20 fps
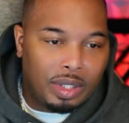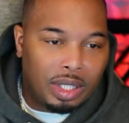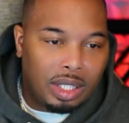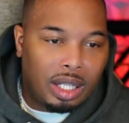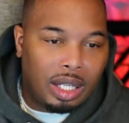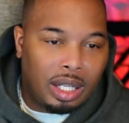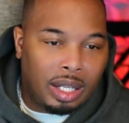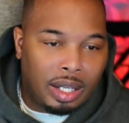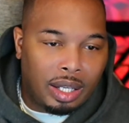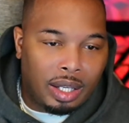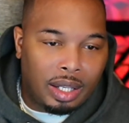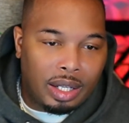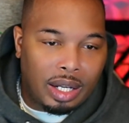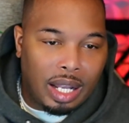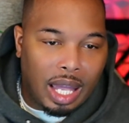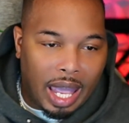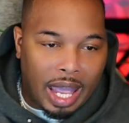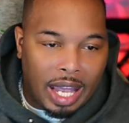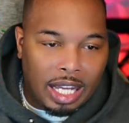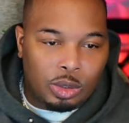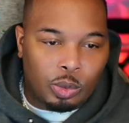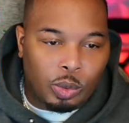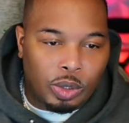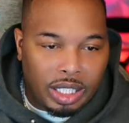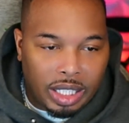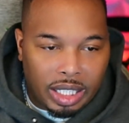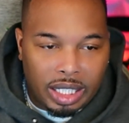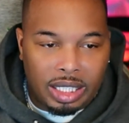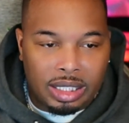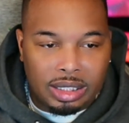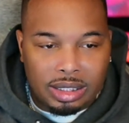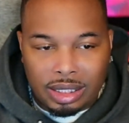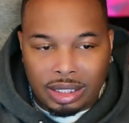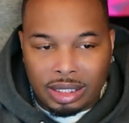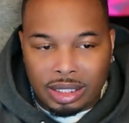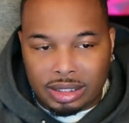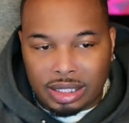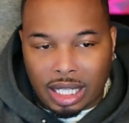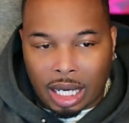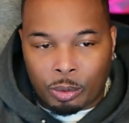And as we get into
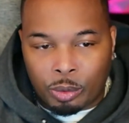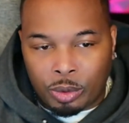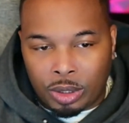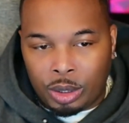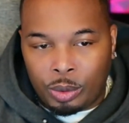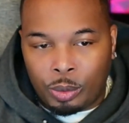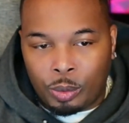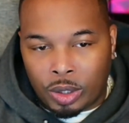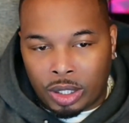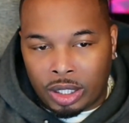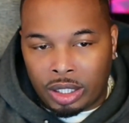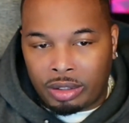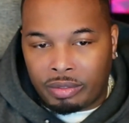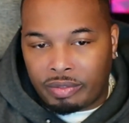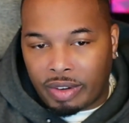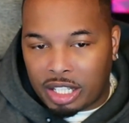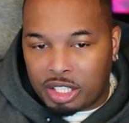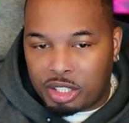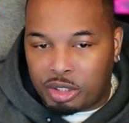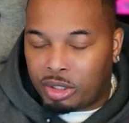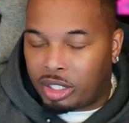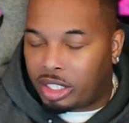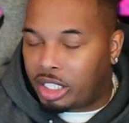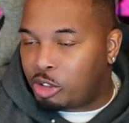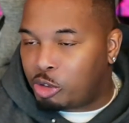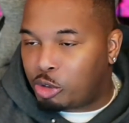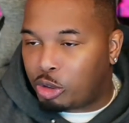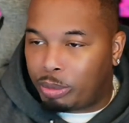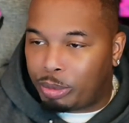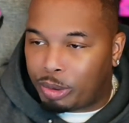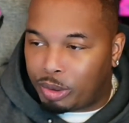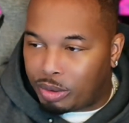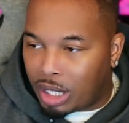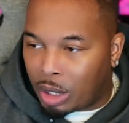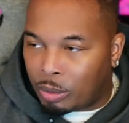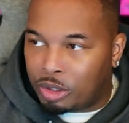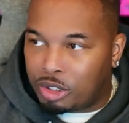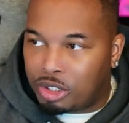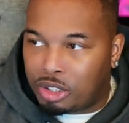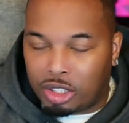this, I really want to invite you to contribute. I
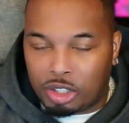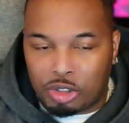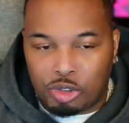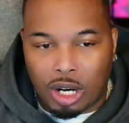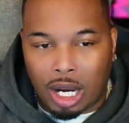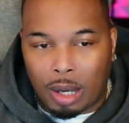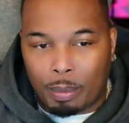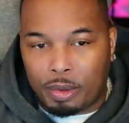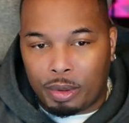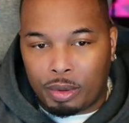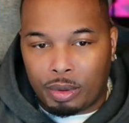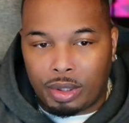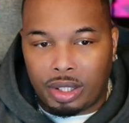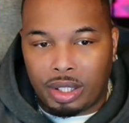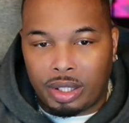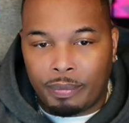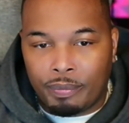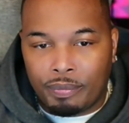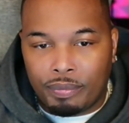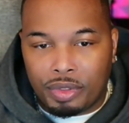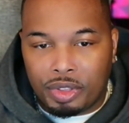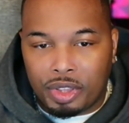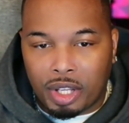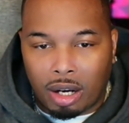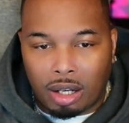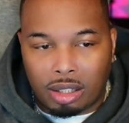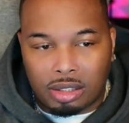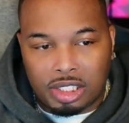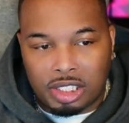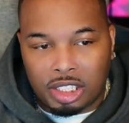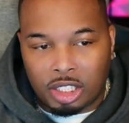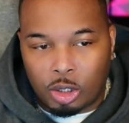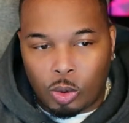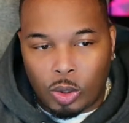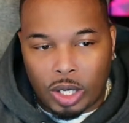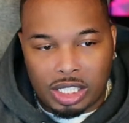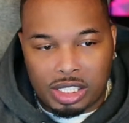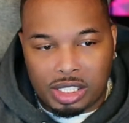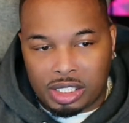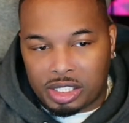want you to drop your thoughts, your
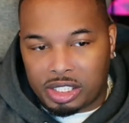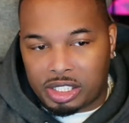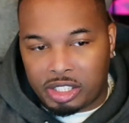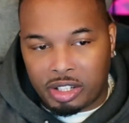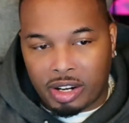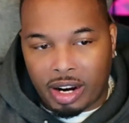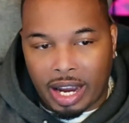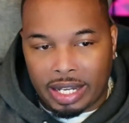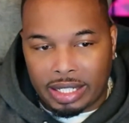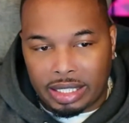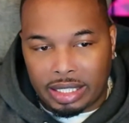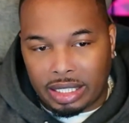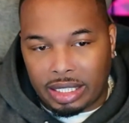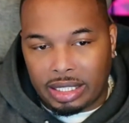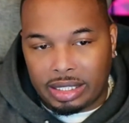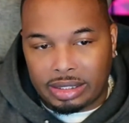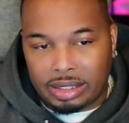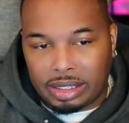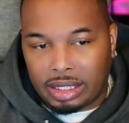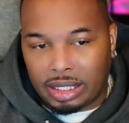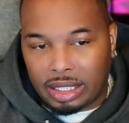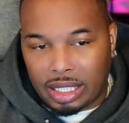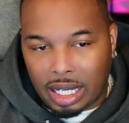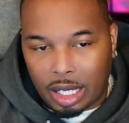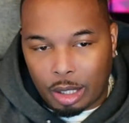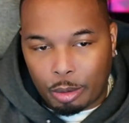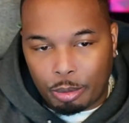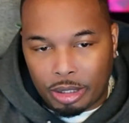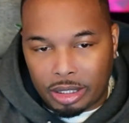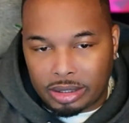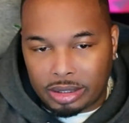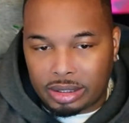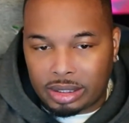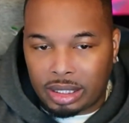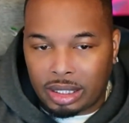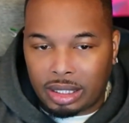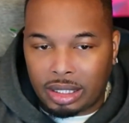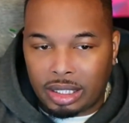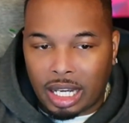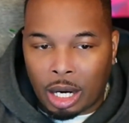questions, and your ideas in the comments.
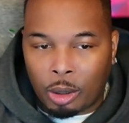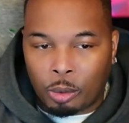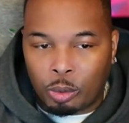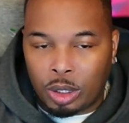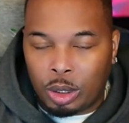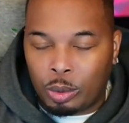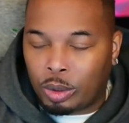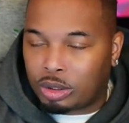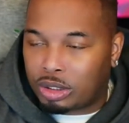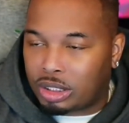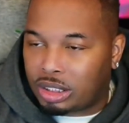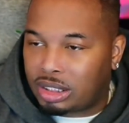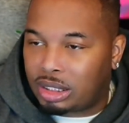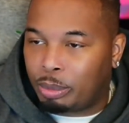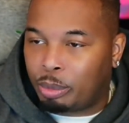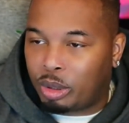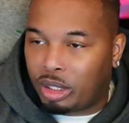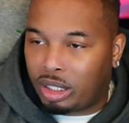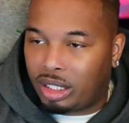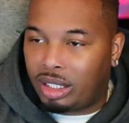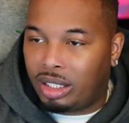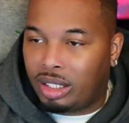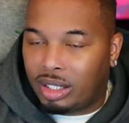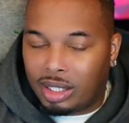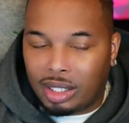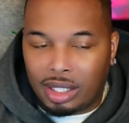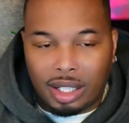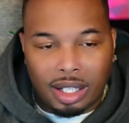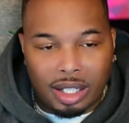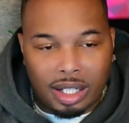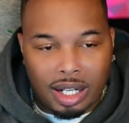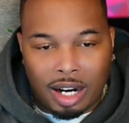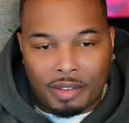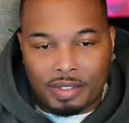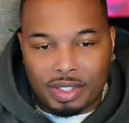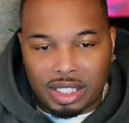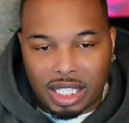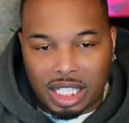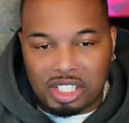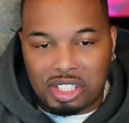I really want this to be a
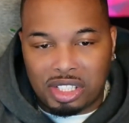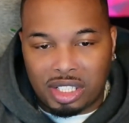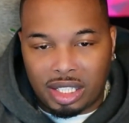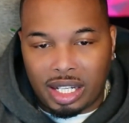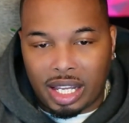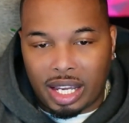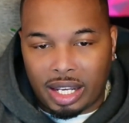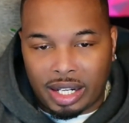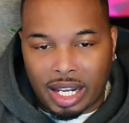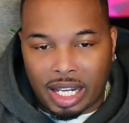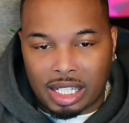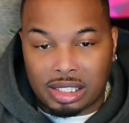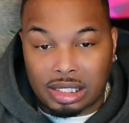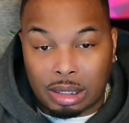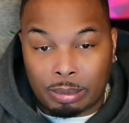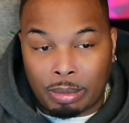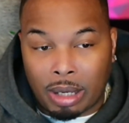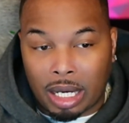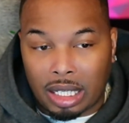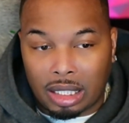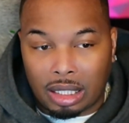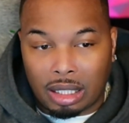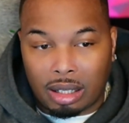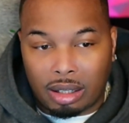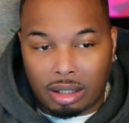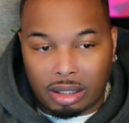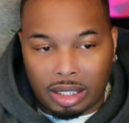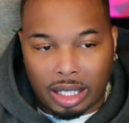conversation today and not just a monologue.